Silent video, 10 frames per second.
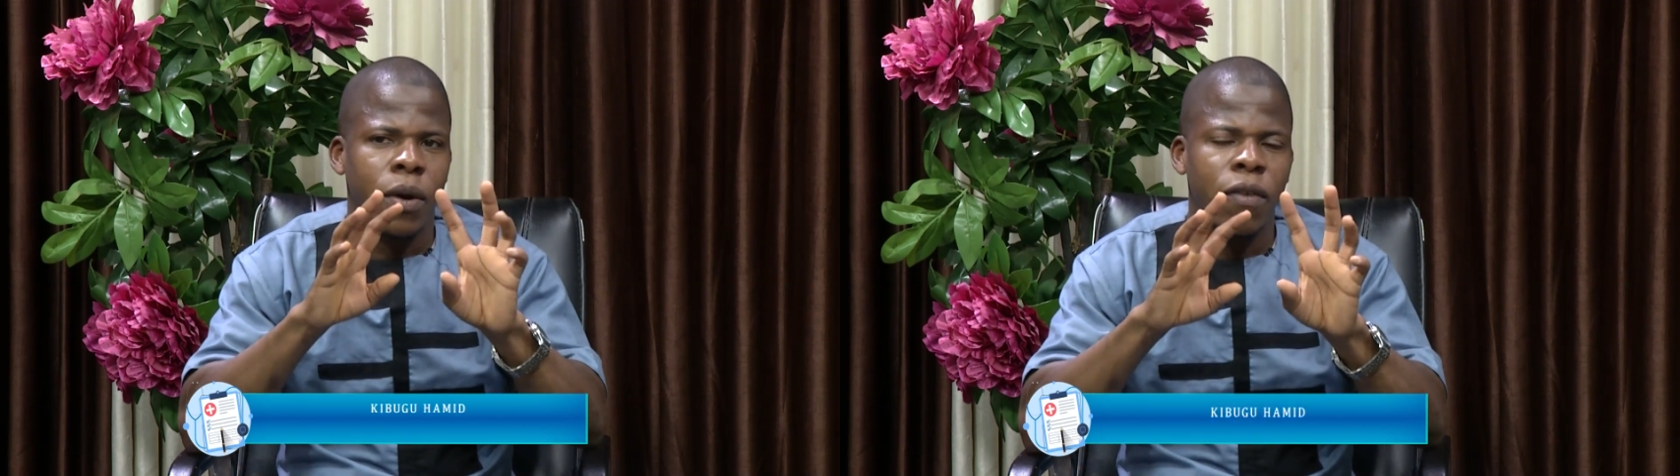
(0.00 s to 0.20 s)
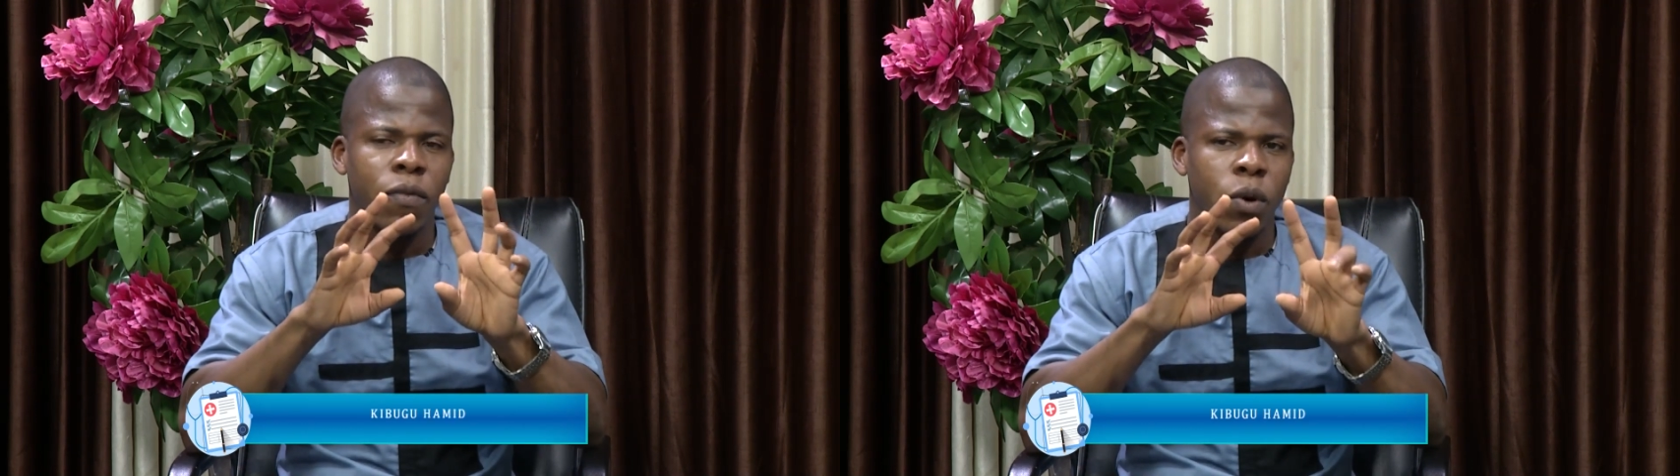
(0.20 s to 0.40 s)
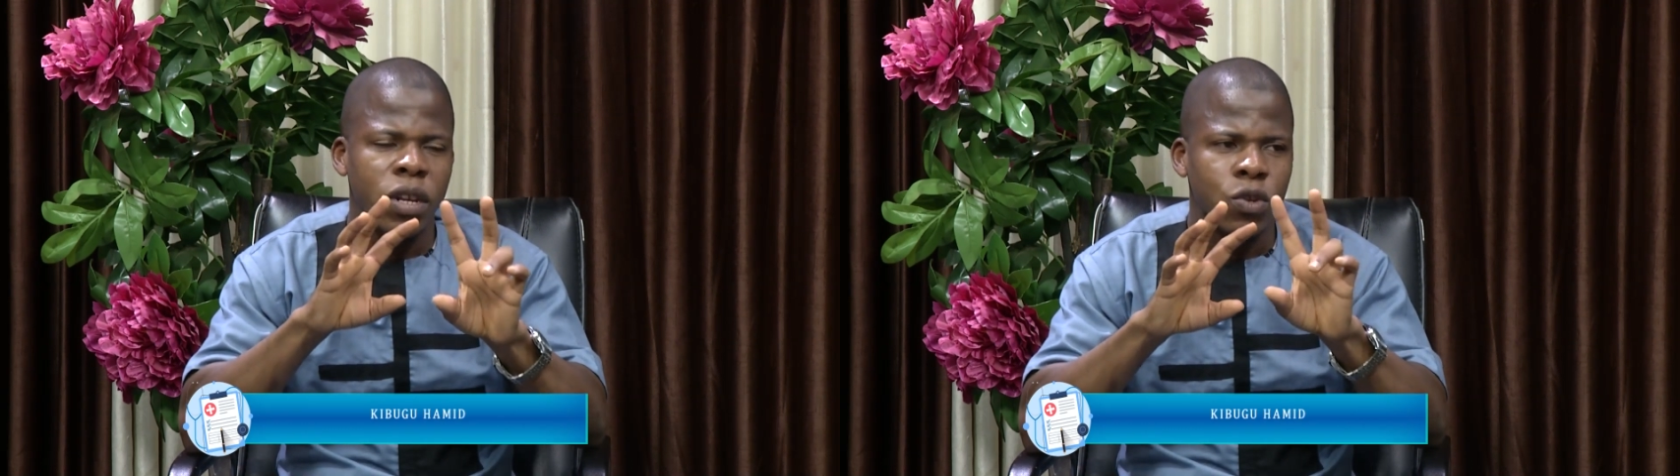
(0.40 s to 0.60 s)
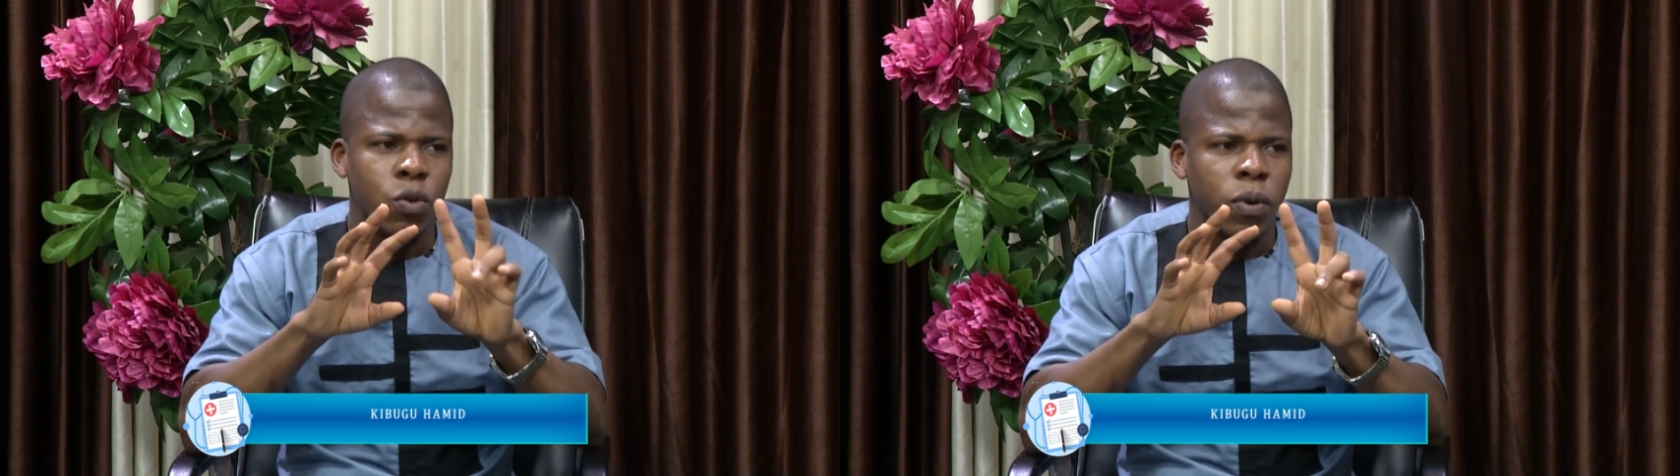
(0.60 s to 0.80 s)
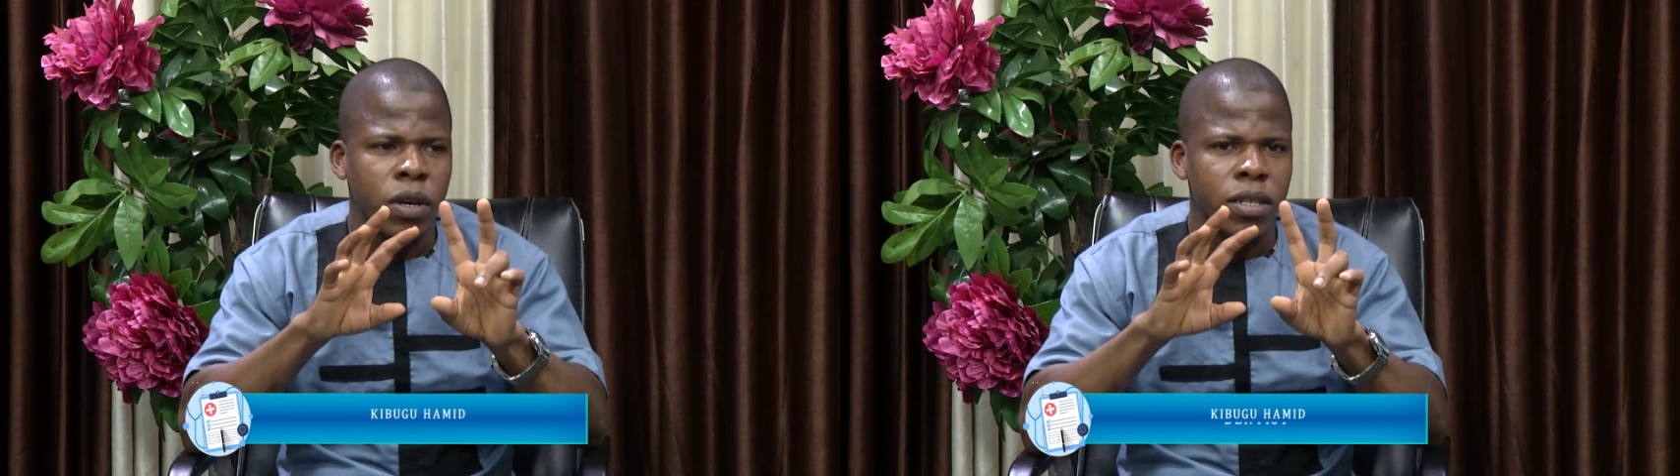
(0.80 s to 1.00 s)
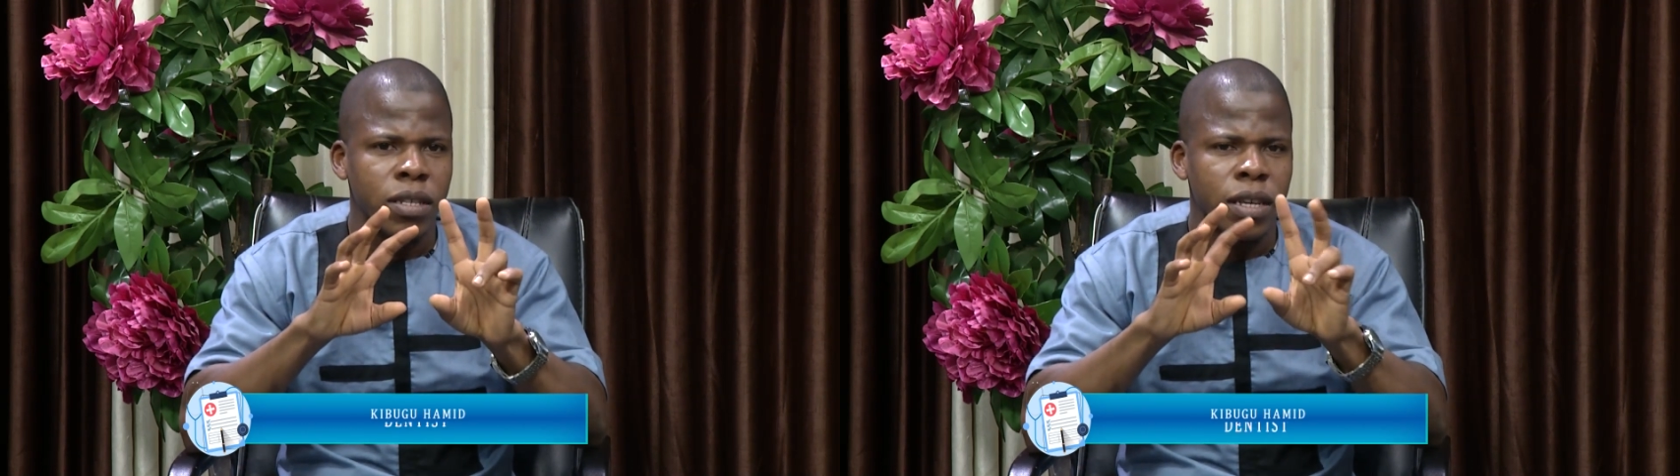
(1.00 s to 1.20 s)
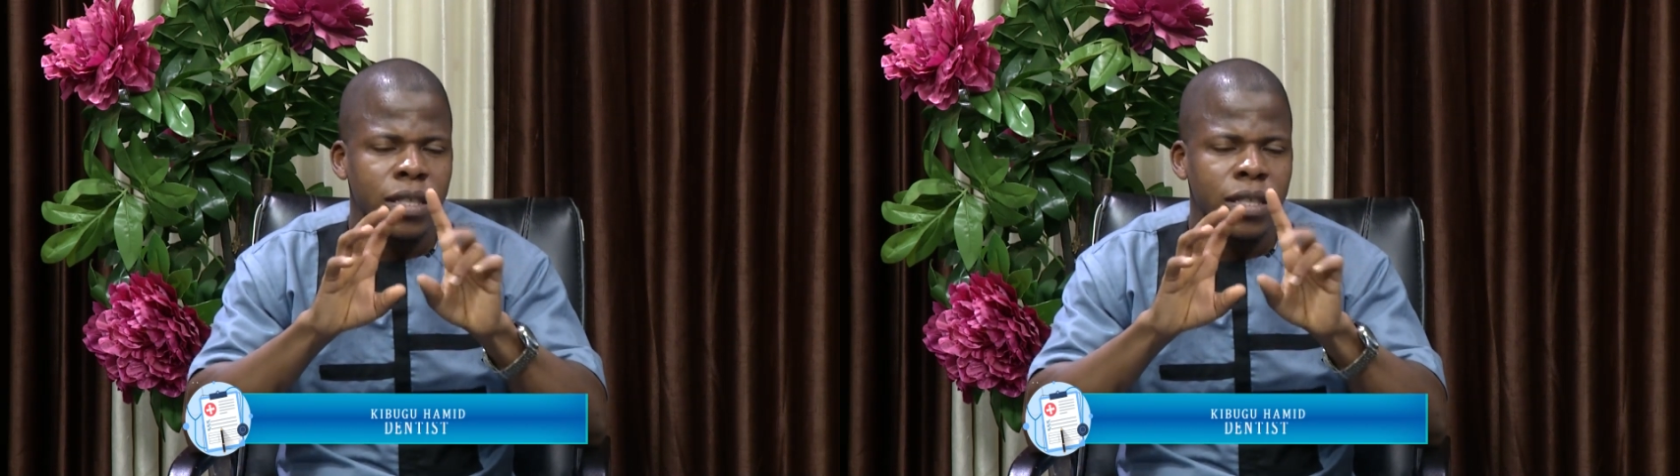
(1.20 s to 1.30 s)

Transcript: have only 2 points